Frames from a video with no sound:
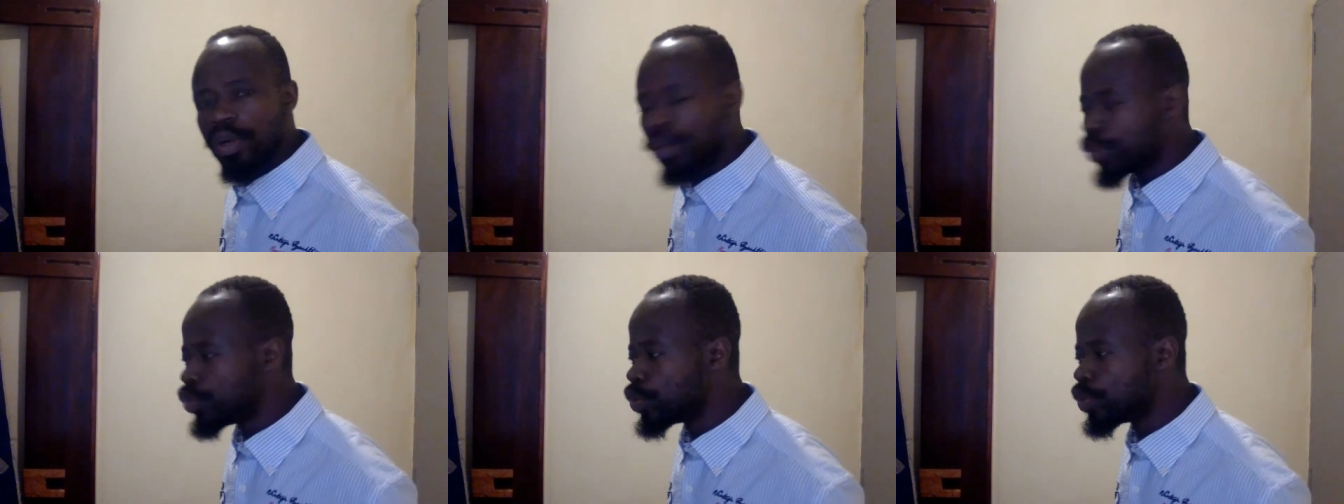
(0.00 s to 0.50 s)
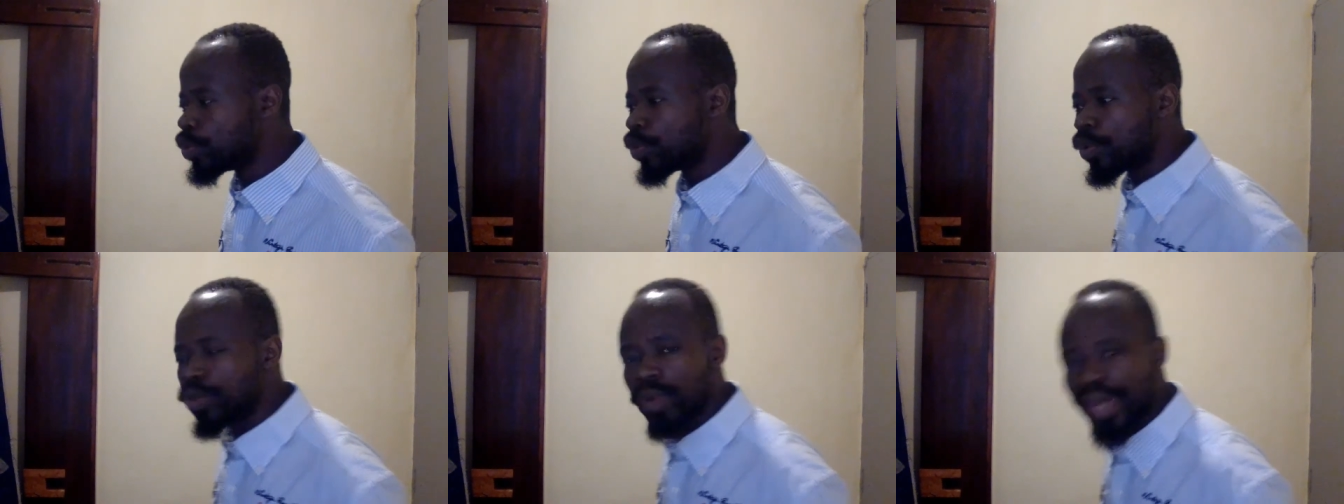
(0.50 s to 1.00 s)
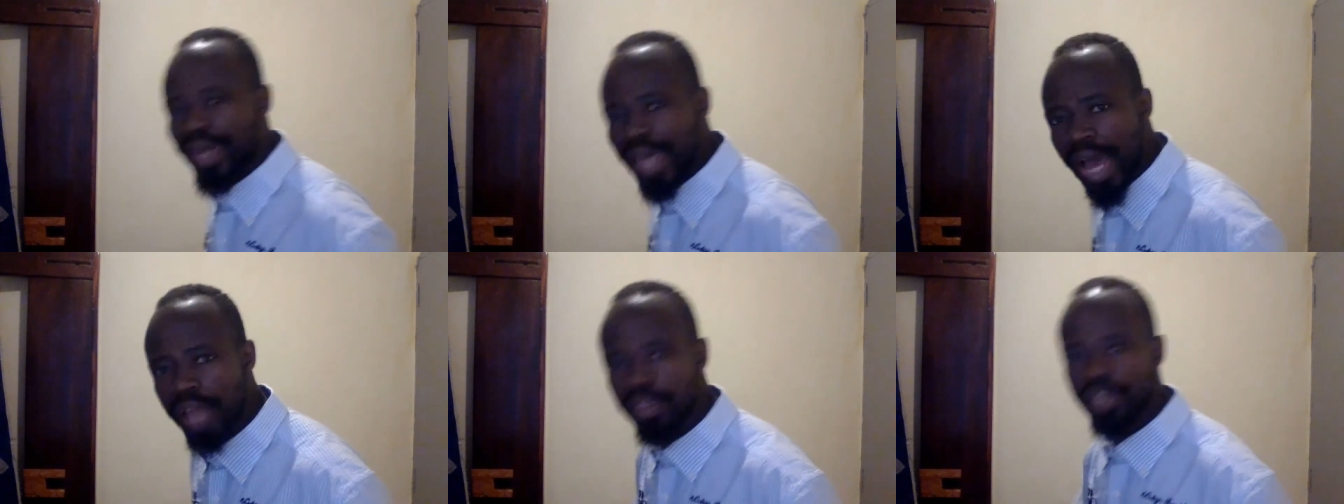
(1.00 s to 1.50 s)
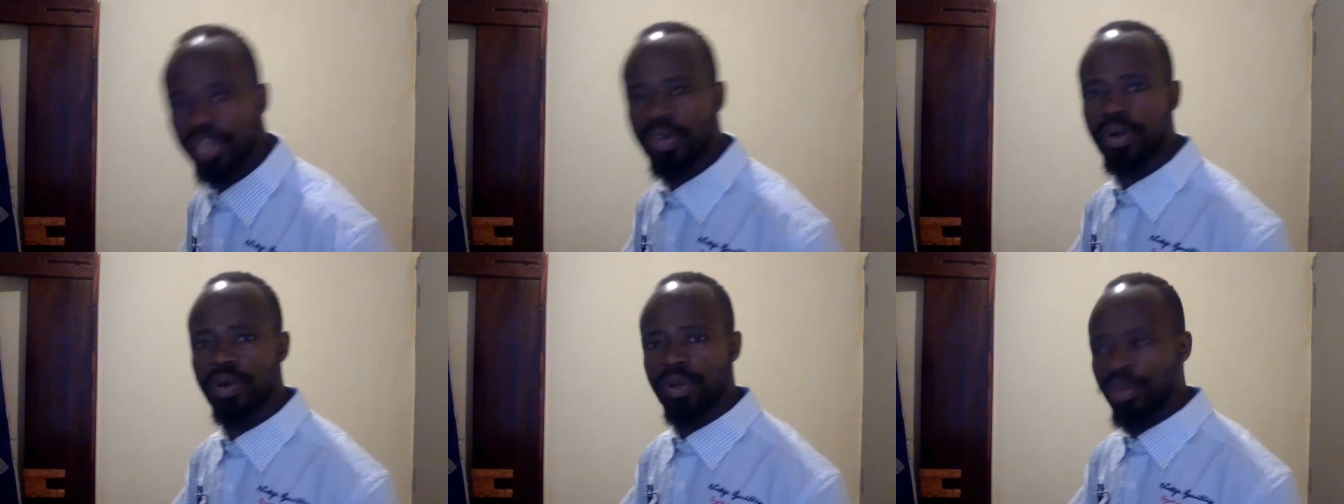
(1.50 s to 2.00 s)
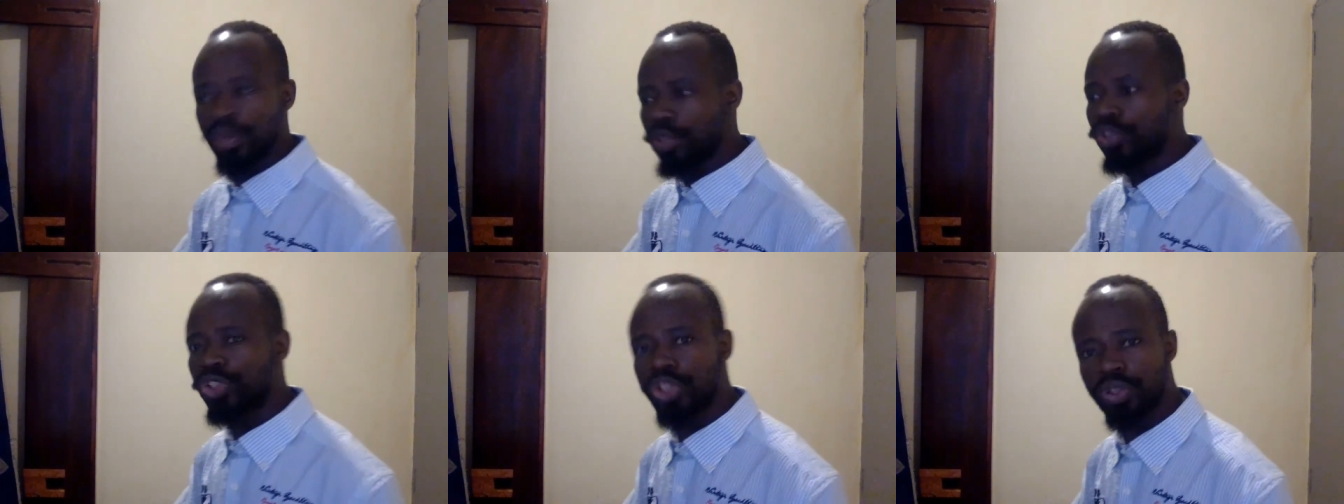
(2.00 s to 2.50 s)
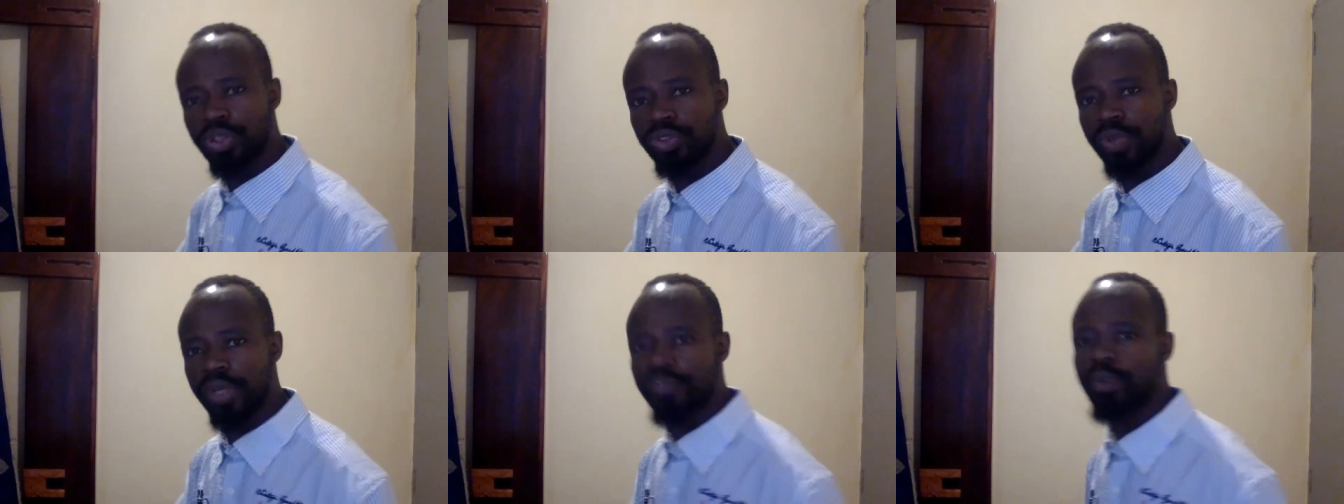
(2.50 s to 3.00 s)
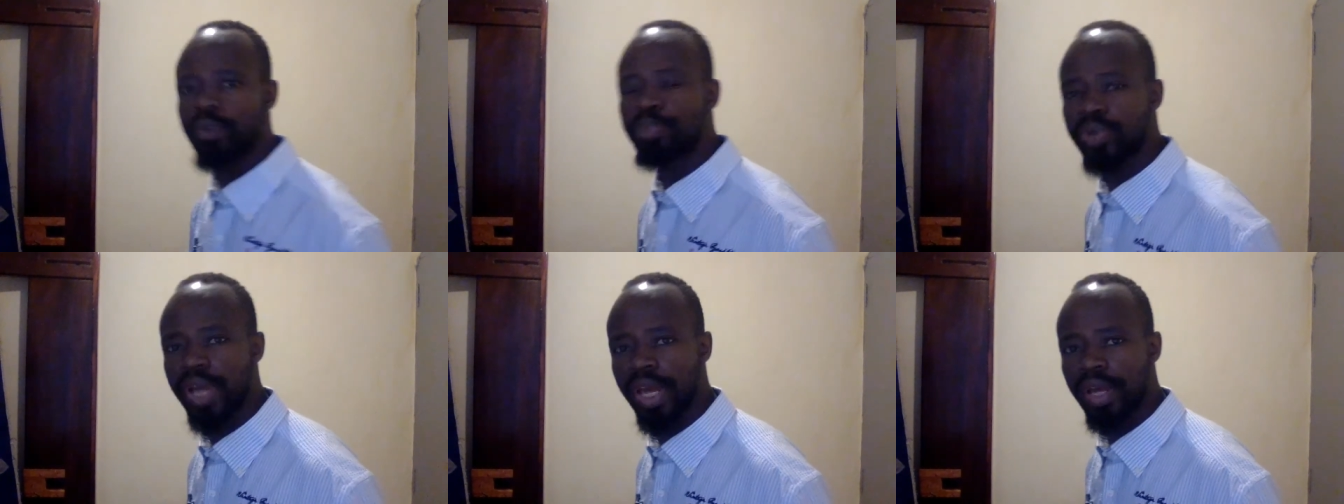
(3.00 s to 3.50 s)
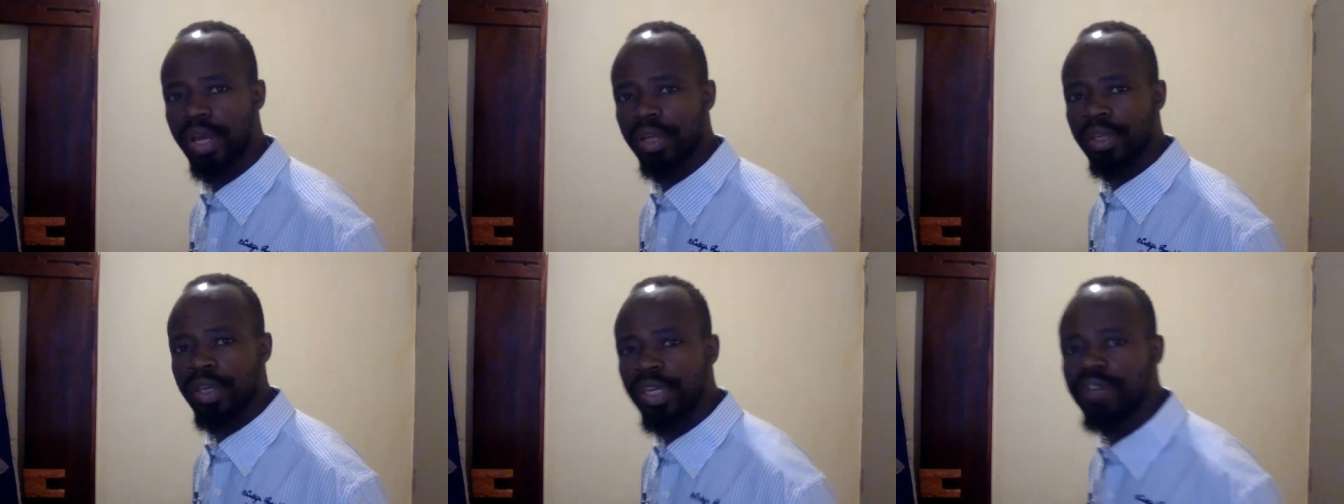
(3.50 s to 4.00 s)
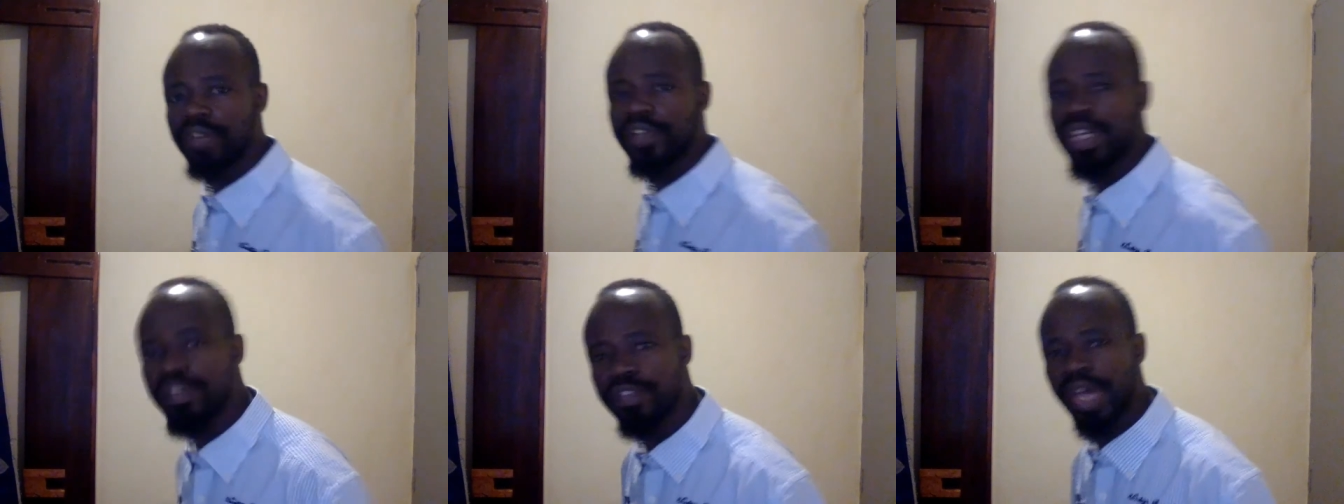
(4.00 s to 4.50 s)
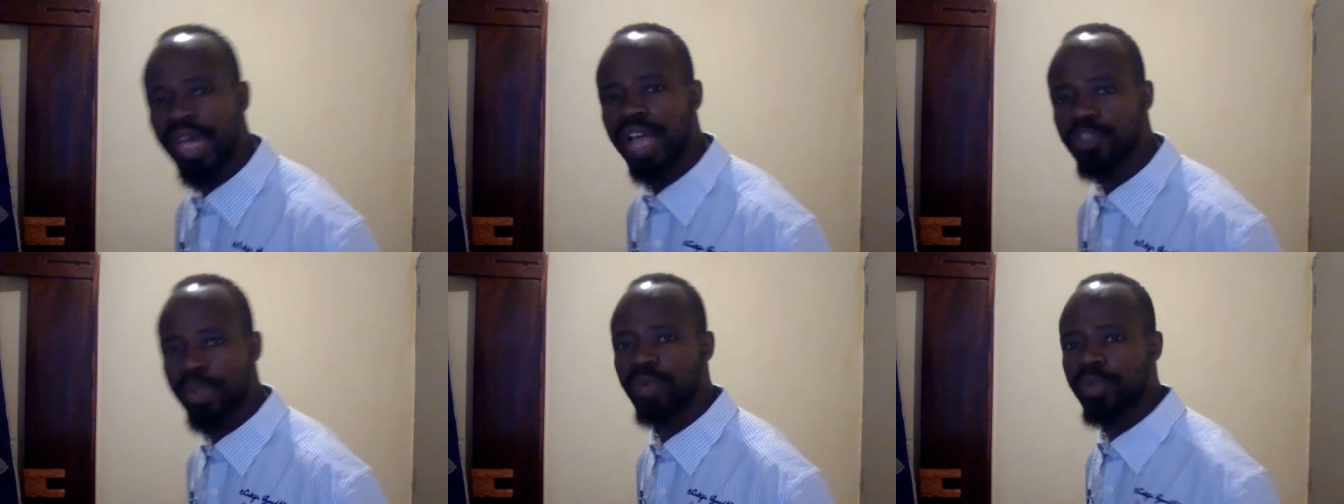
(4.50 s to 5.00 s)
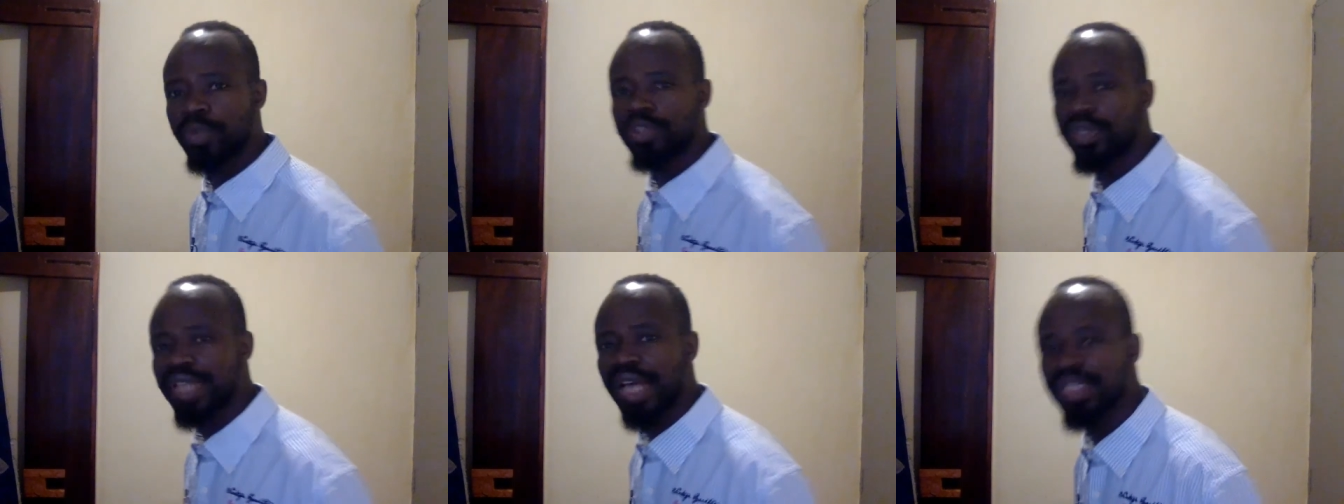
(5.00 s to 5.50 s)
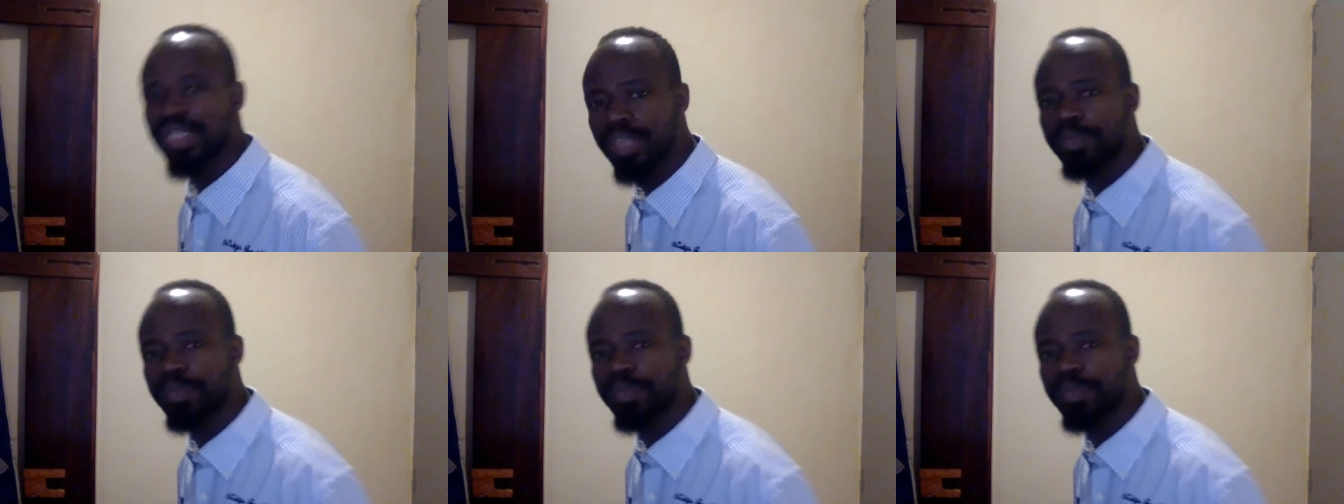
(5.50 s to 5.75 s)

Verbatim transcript: you you gather your your children for prayer even if the husband will not accept